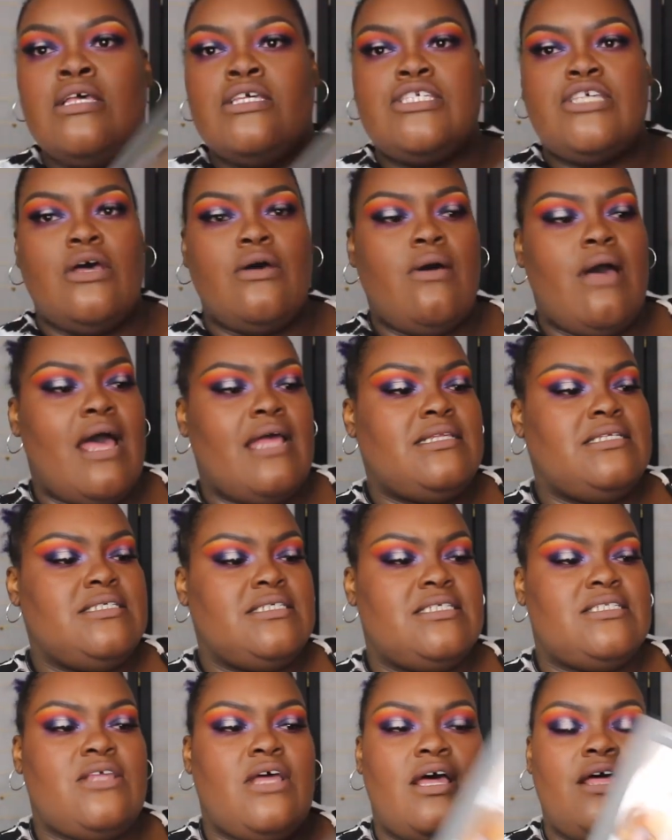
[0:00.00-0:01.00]
So I
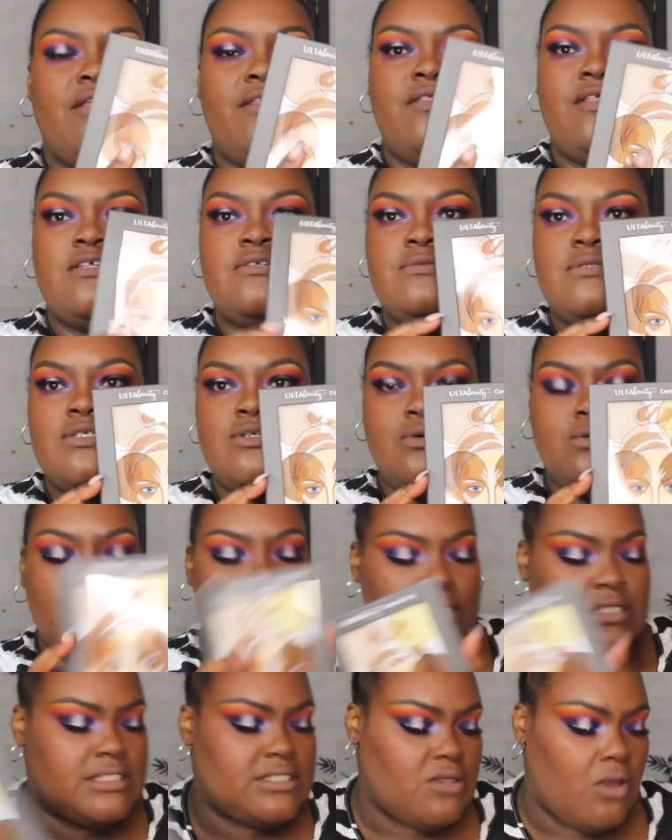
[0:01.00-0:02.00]
just thought this is
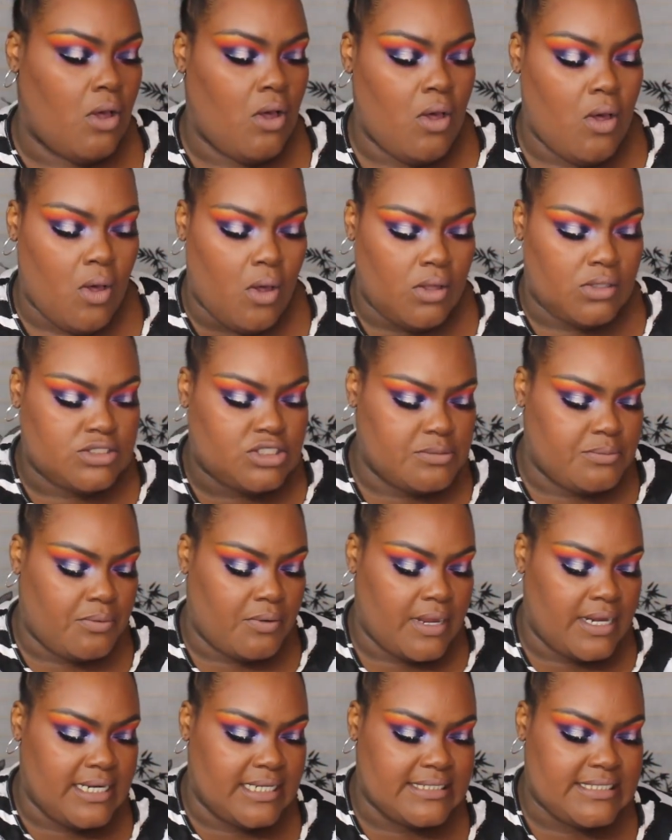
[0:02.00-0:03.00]
cool. This is all Ulta
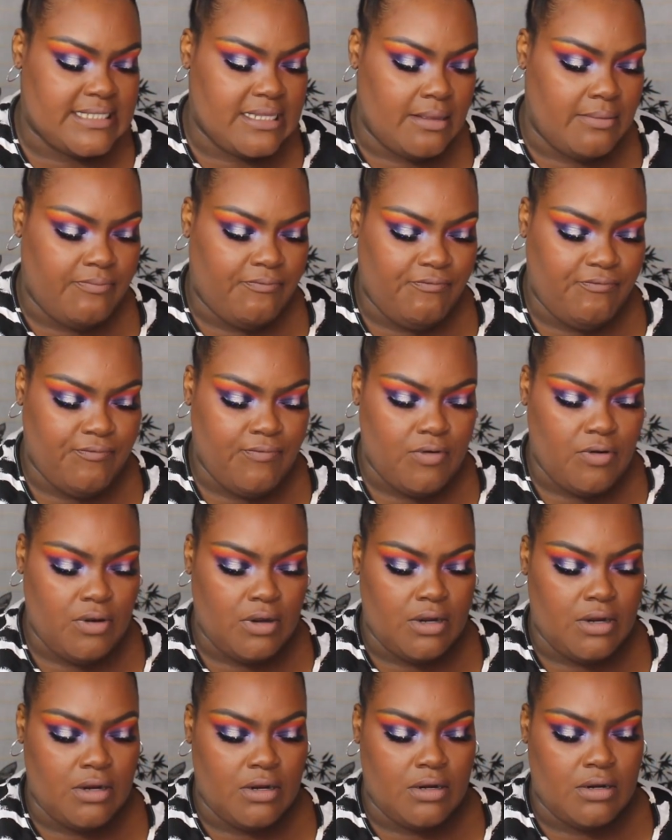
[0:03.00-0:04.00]
brand except
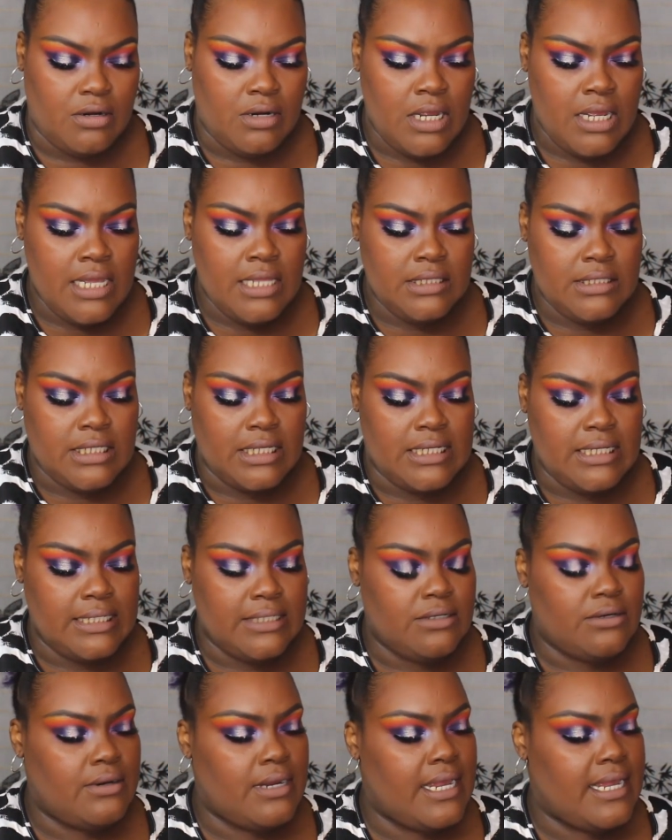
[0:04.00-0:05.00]
for the
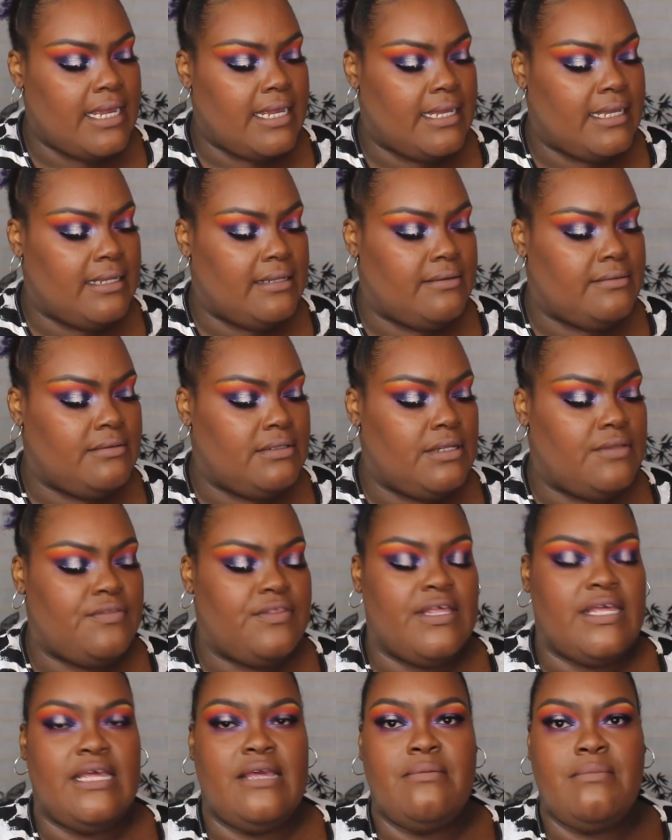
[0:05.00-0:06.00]
glitter and
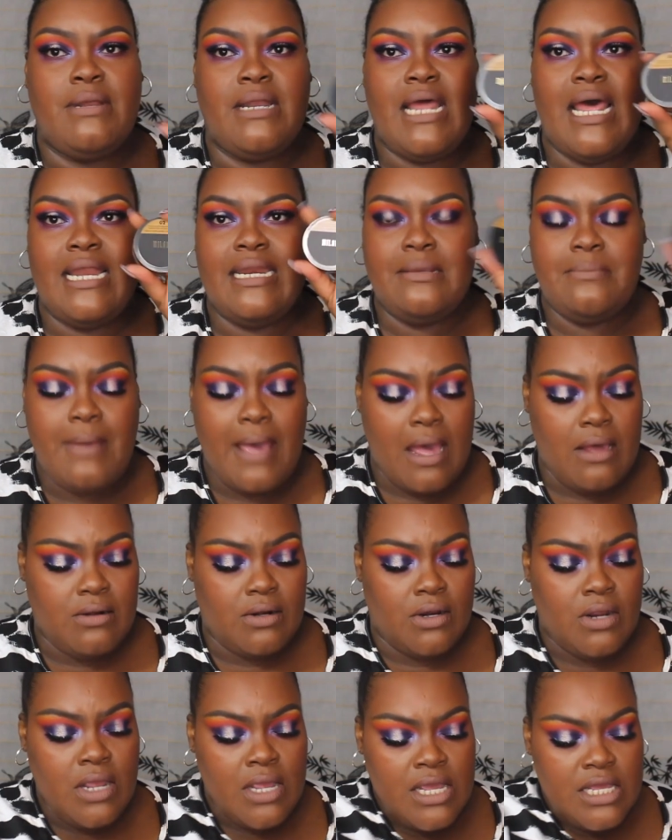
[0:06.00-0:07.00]
the Milani
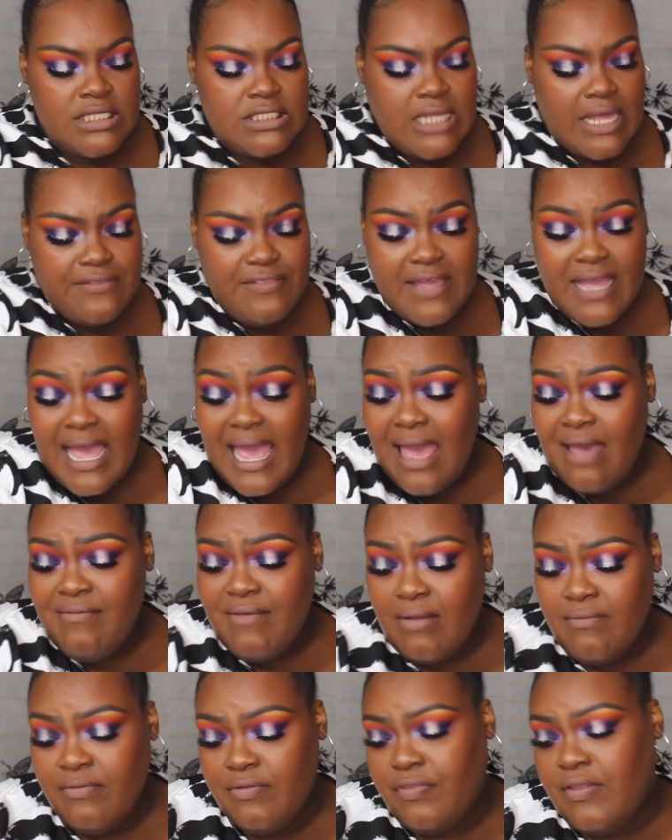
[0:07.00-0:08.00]
powder. So I think I
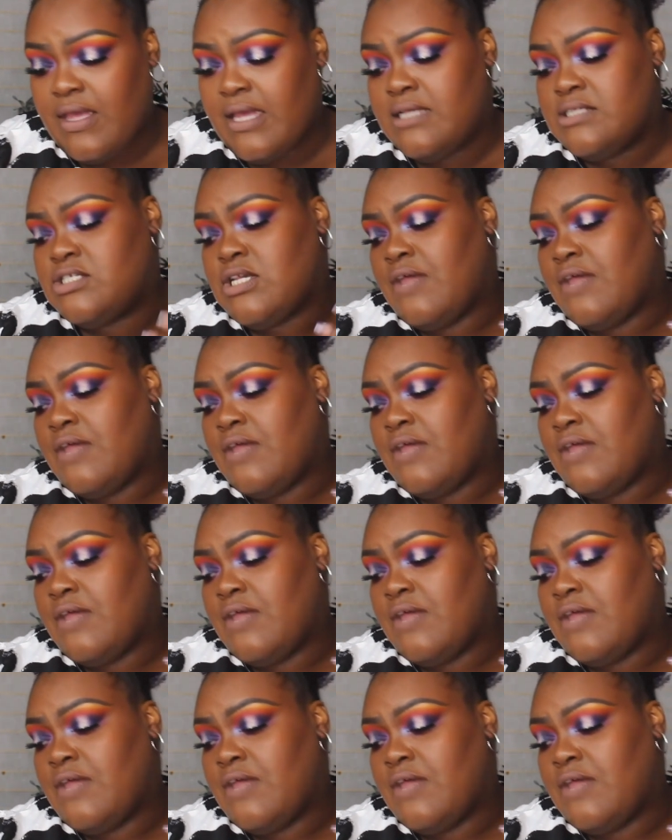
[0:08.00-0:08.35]
have everything.